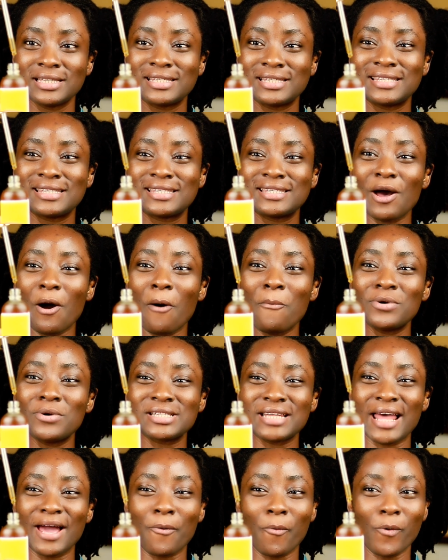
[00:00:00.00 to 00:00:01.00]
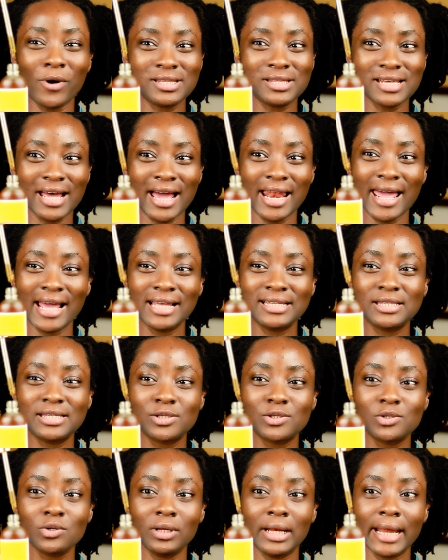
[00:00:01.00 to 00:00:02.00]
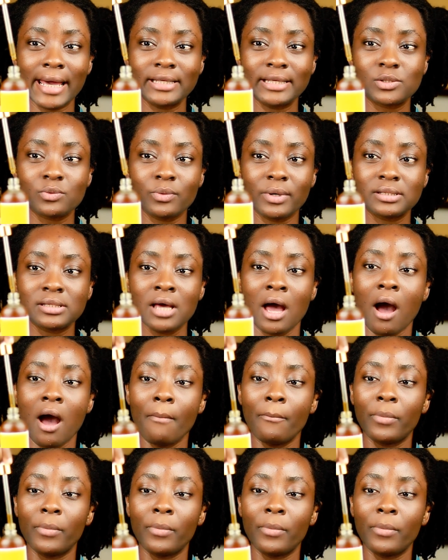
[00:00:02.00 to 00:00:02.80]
It is almost like water. Like it is so lightweight.